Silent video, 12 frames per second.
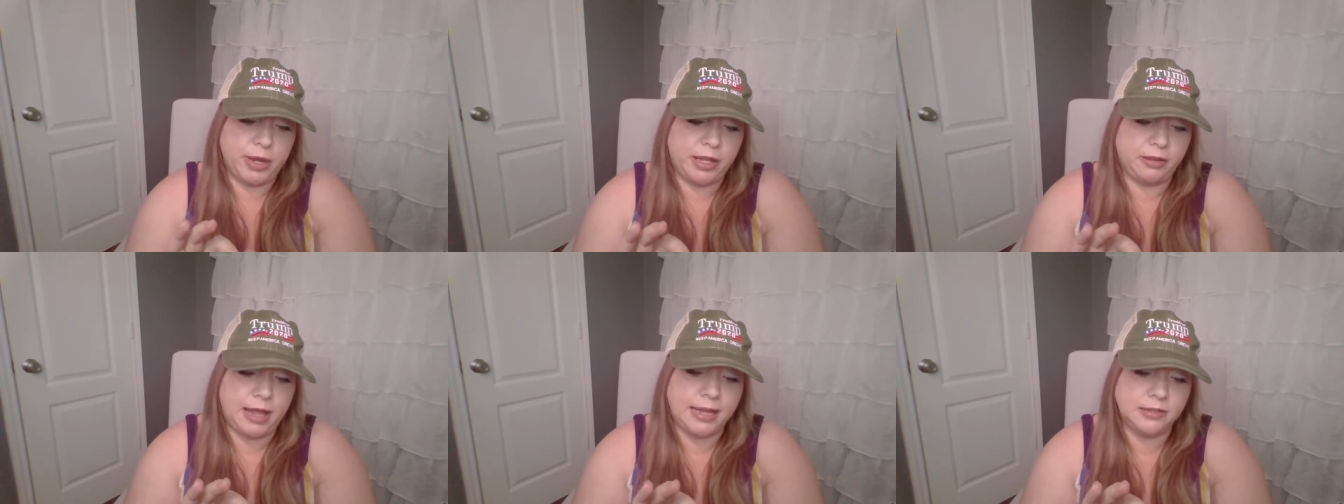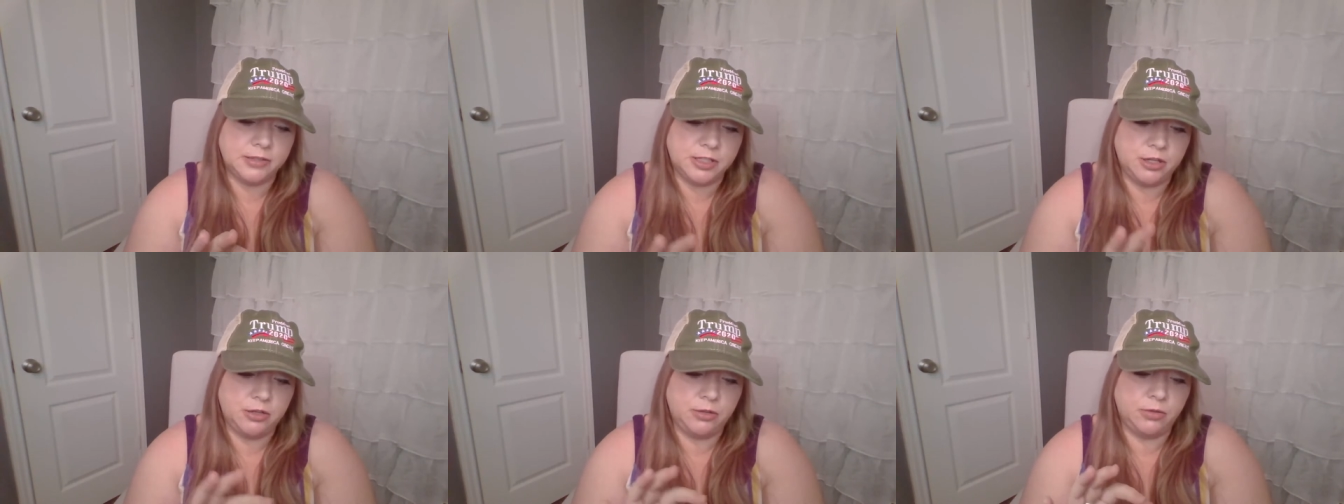bring light
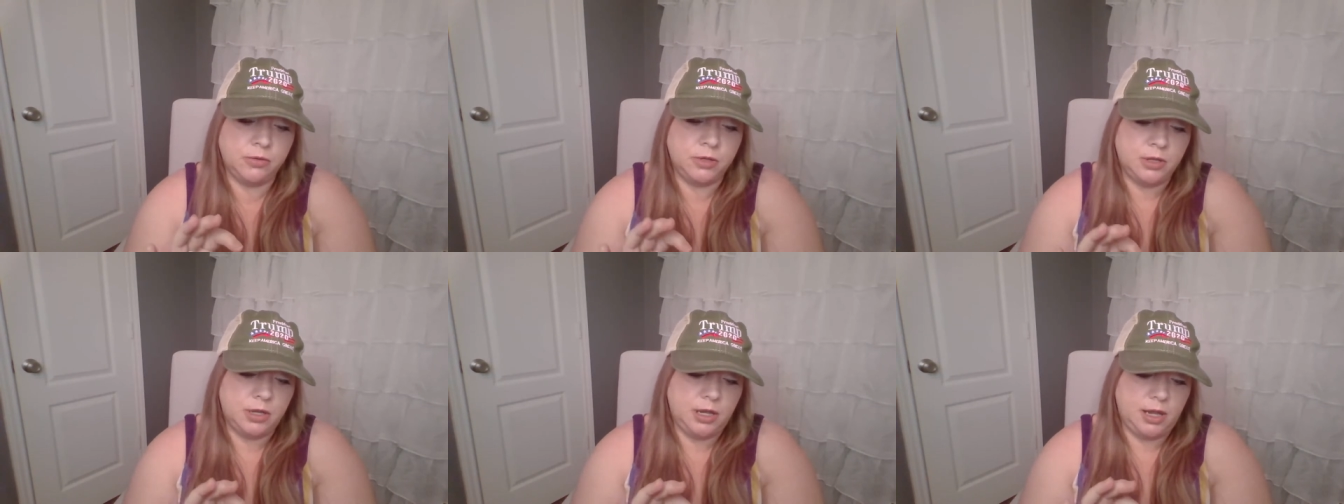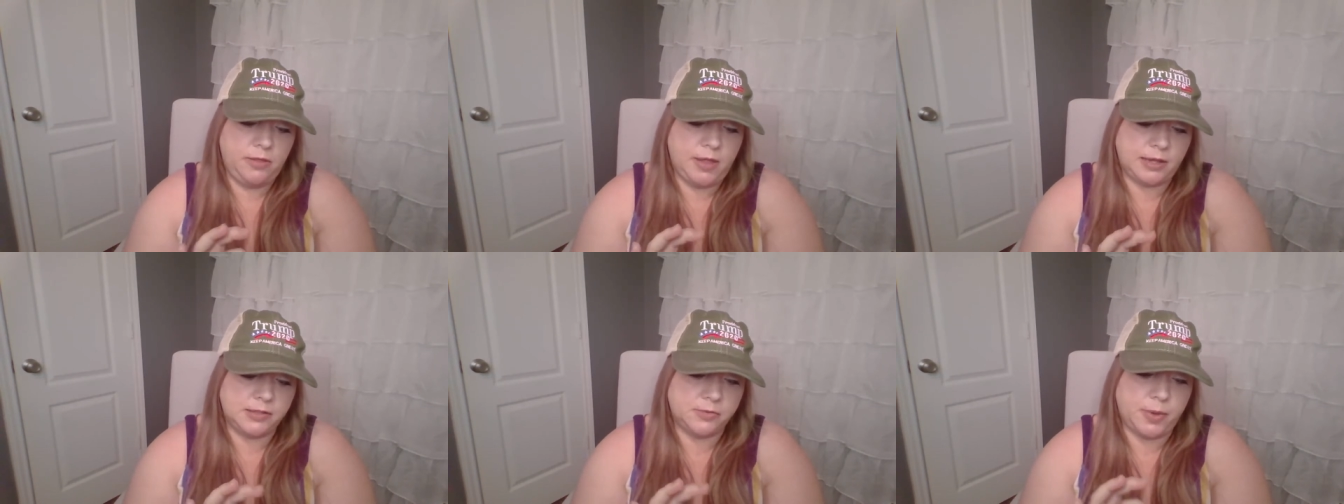to. And
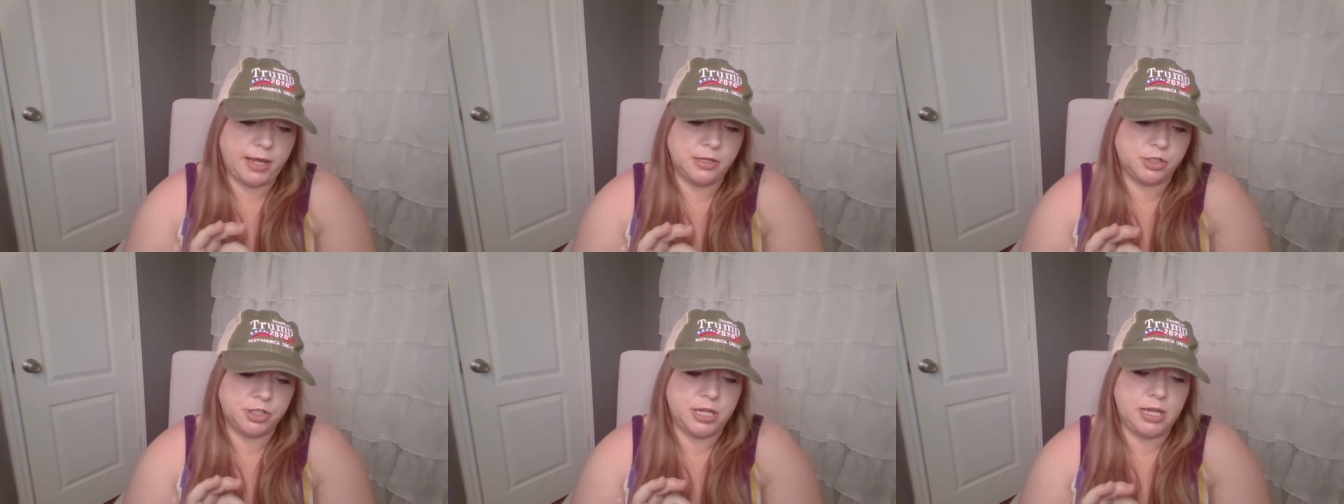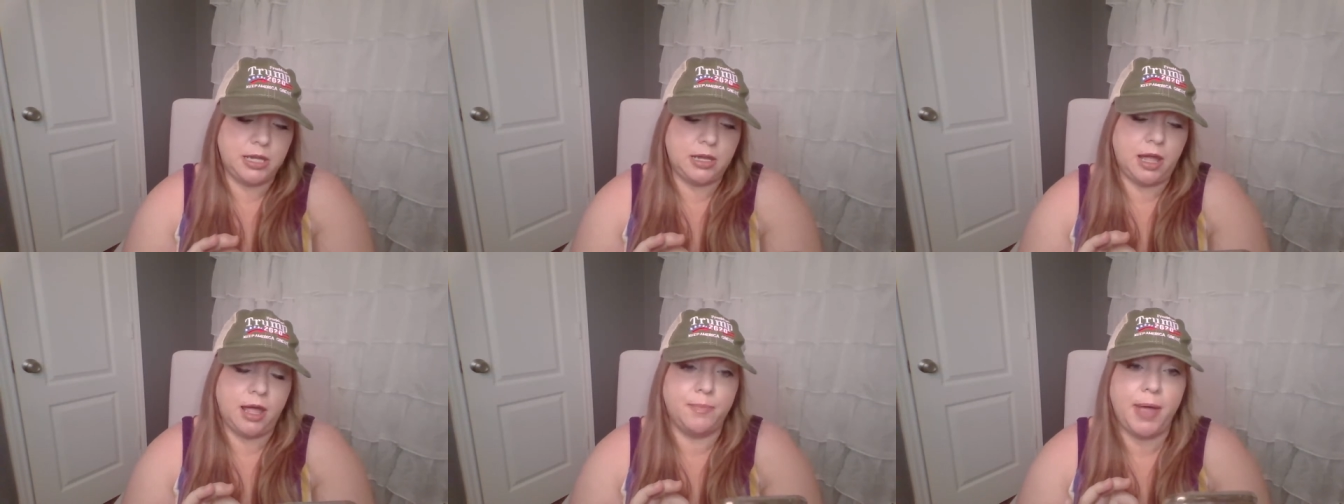that's why she
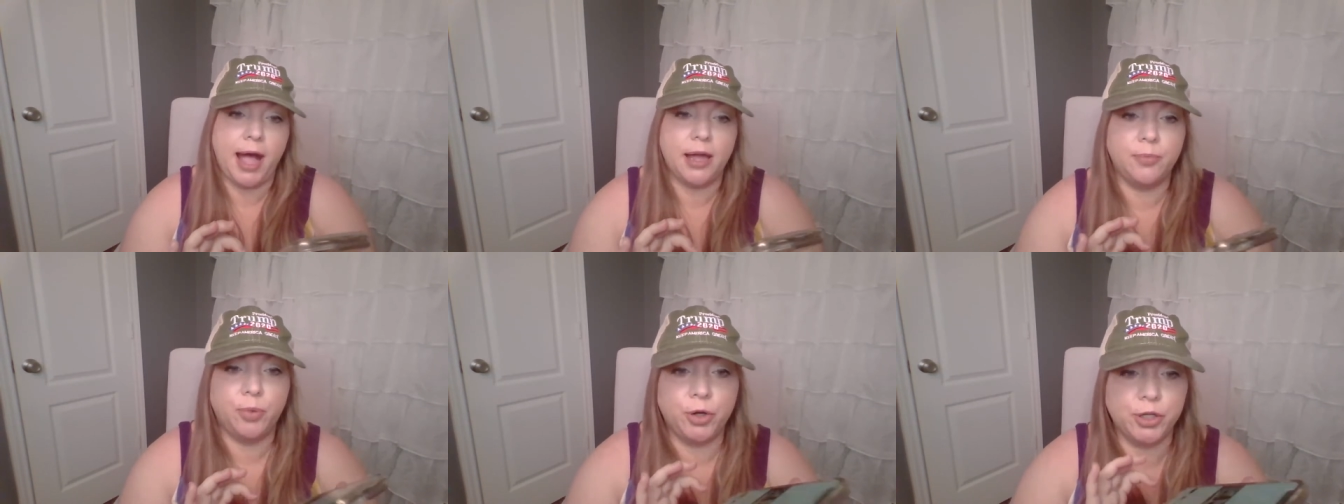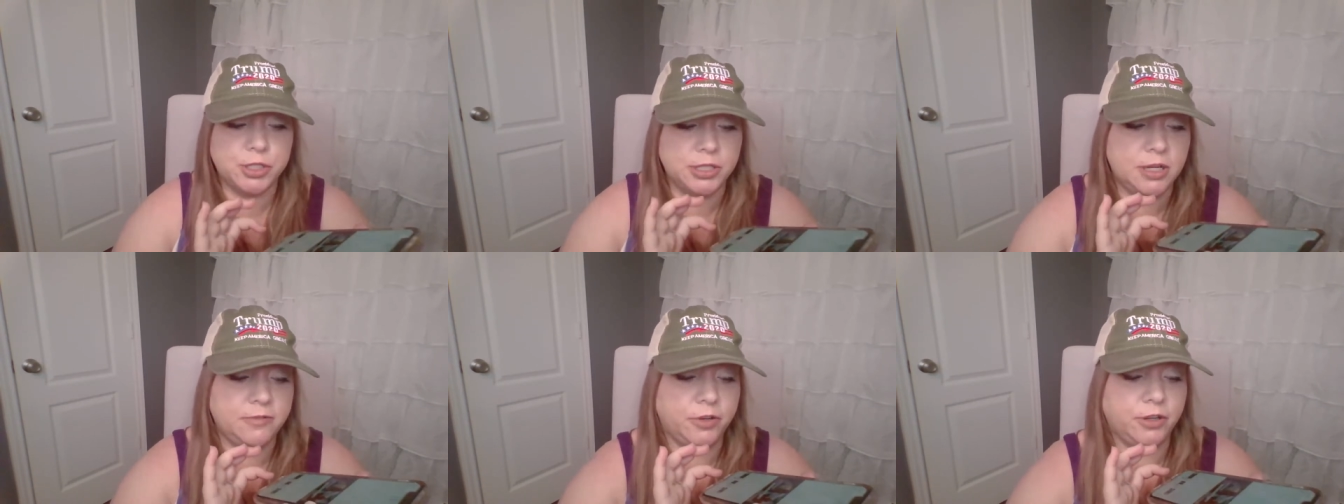um, had a
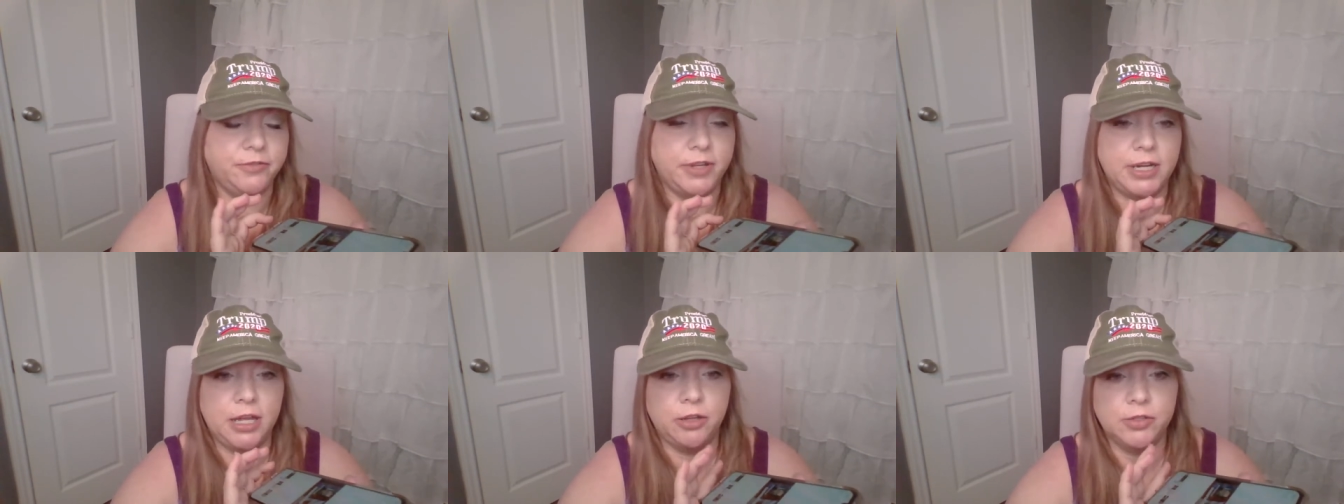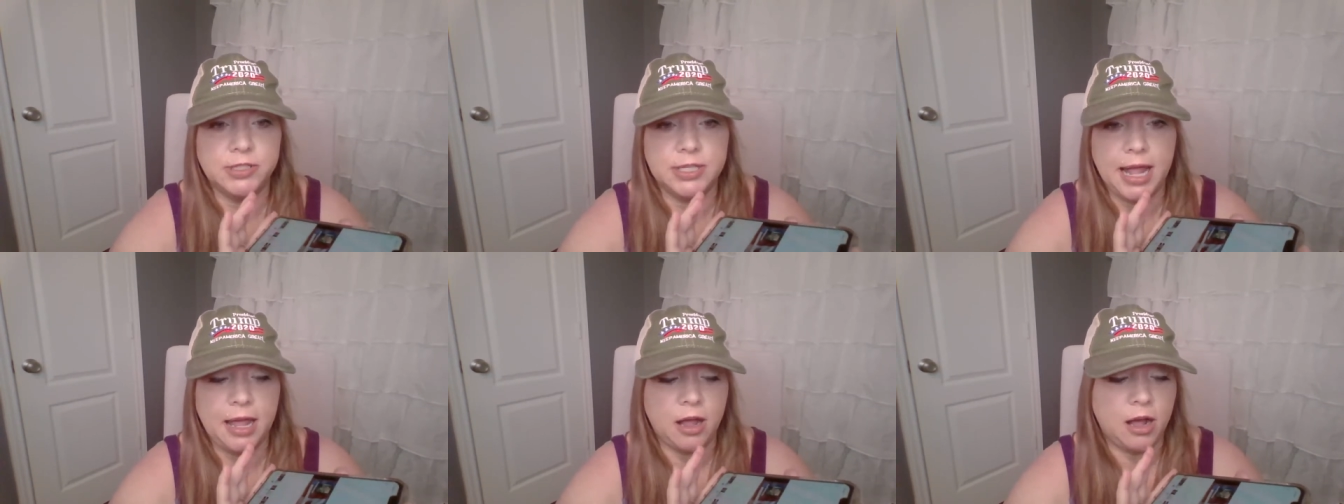portion of her video
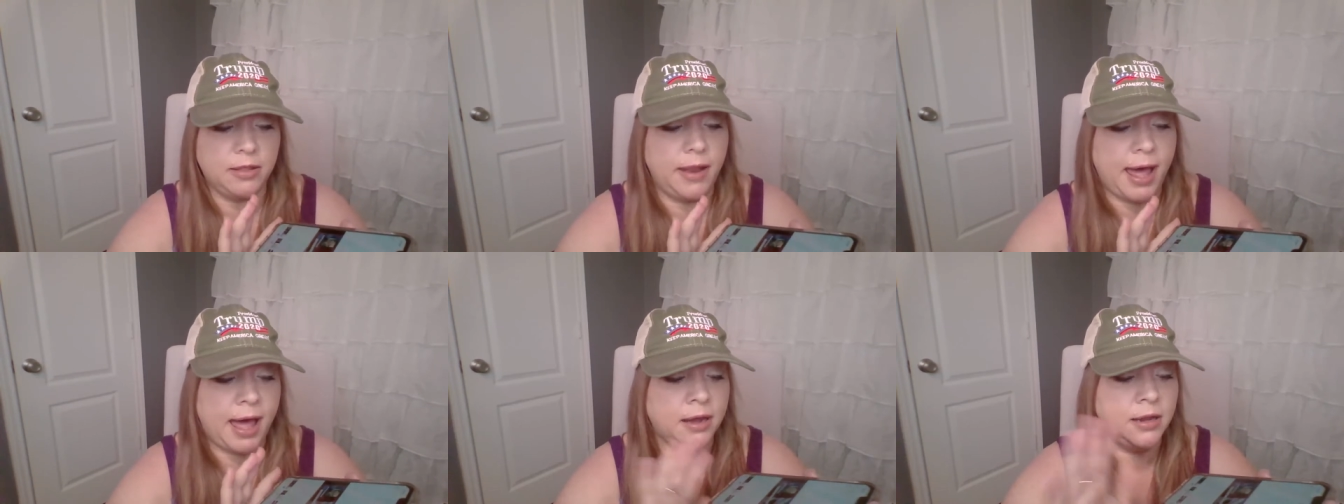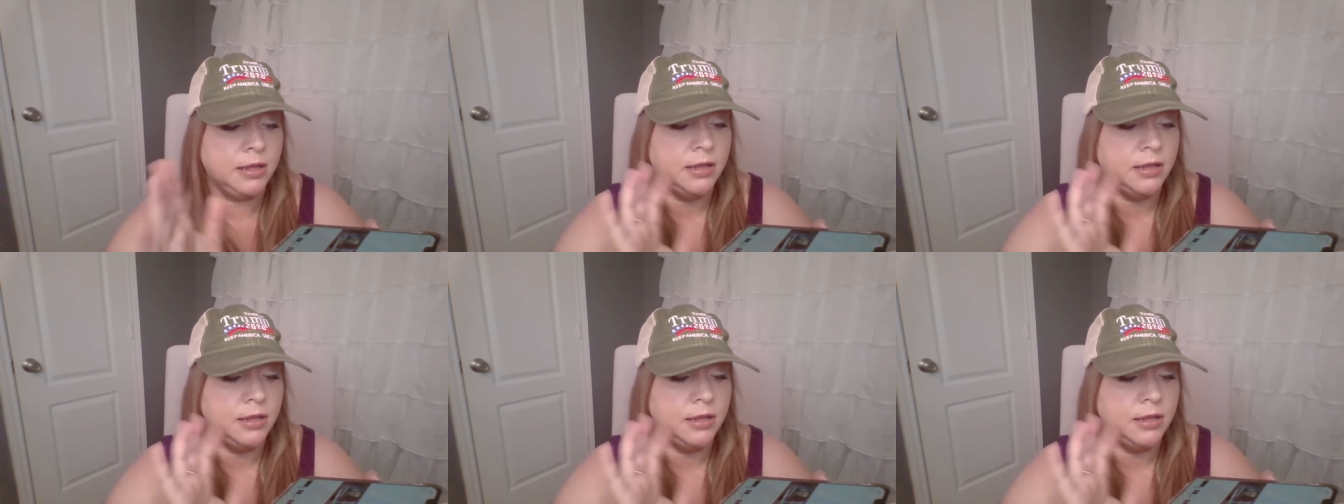today on that.